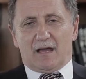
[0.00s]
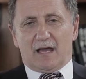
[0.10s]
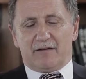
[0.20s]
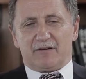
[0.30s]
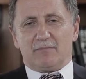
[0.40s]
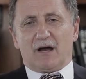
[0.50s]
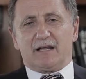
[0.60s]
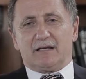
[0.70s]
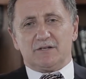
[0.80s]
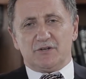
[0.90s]

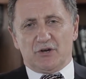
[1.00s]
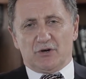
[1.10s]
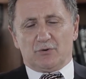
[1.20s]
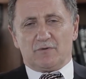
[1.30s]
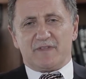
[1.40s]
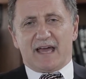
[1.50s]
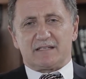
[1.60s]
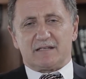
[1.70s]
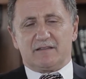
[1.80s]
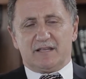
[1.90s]
Everybody knows
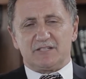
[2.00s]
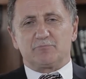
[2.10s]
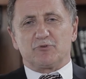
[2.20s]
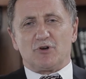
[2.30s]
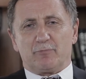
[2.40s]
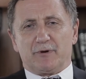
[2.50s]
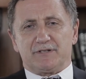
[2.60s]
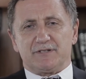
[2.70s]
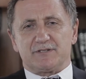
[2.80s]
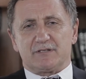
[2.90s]
that these
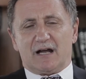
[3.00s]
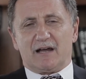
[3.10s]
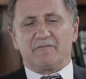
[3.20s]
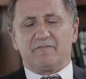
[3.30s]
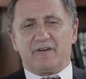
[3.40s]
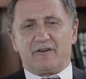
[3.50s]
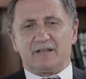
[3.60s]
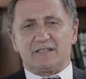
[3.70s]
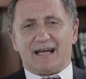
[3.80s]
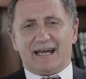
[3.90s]
properties are very
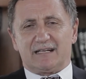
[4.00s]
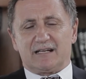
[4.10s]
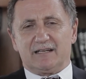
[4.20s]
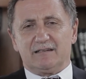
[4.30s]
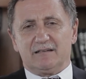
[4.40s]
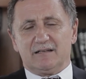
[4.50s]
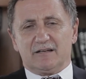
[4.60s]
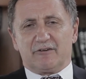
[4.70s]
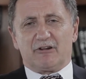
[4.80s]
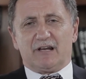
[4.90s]
tightly
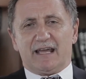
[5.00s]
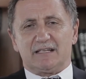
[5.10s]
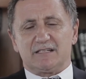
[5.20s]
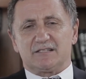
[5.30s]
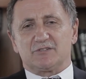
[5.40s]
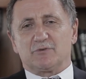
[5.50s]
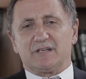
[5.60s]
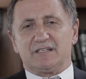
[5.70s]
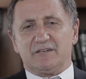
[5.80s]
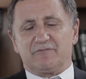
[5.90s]
related to the
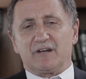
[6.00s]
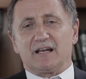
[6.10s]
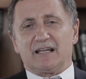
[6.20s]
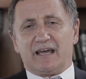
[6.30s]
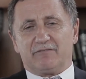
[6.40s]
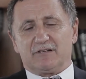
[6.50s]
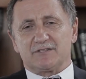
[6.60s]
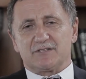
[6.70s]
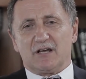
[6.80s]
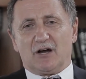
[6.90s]
different
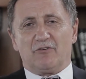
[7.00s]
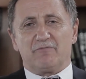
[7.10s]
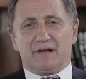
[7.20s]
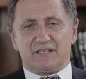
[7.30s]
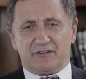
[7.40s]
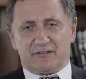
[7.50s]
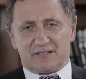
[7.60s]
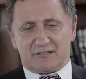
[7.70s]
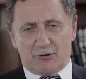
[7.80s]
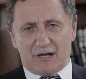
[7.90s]
levels of material
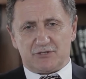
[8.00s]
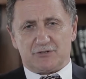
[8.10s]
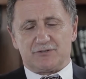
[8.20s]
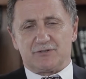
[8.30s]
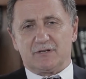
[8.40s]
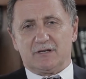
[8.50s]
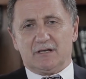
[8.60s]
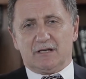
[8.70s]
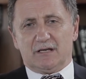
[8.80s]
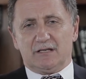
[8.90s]
structures,
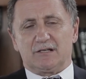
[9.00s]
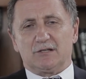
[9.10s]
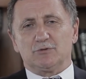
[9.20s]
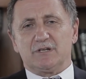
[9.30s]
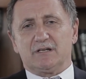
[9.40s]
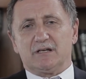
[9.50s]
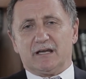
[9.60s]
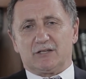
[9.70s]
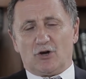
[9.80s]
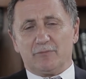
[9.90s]
including
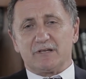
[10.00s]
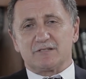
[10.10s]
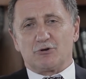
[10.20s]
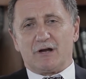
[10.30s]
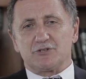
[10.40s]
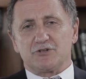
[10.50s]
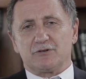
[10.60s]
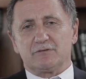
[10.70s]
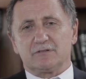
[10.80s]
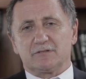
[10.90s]
atomic
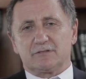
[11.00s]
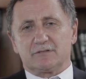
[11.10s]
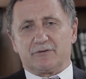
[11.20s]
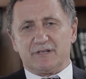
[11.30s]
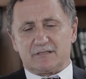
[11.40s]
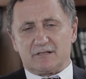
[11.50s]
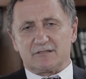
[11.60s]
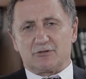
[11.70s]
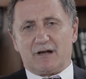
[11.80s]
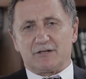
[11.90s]
structure, crystal
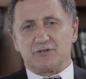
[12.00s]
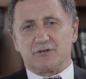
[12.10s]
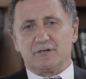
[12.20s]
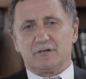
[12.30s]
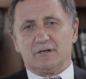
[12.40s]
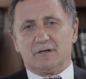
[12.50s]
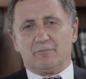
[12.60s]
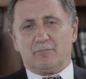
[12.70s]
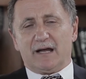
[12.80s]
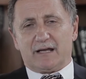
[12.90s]
structure,
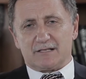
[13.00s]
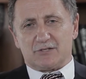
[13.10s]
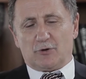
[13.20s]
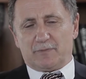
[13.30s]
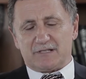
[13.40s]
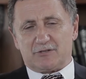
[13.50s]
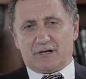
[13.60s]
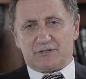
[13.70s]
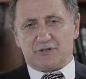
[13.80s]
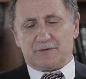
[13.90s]
microscopic
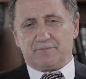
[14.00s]
structure.